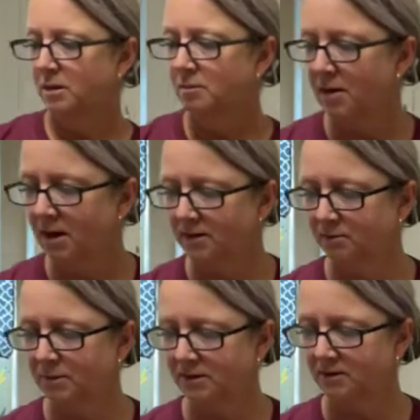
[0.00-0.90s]
My
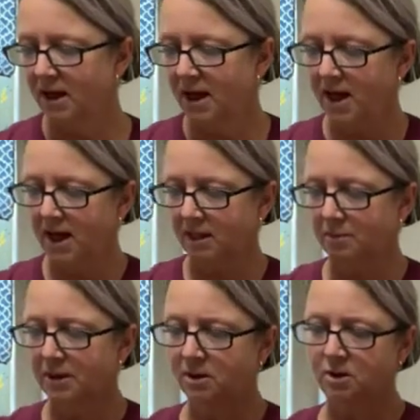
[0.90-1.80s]
husband's
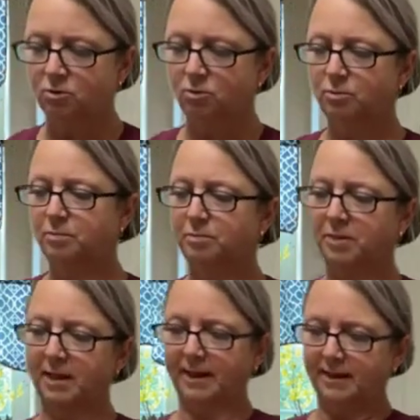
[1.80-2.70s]
jalapeno
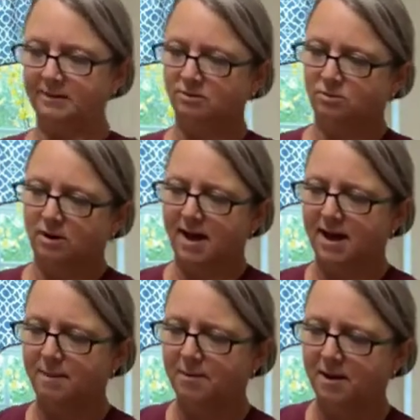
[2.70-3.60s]
plants are
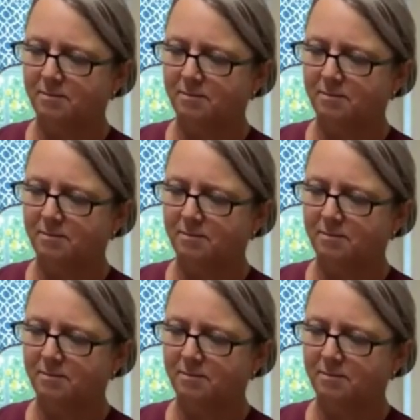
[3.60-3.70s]
happy.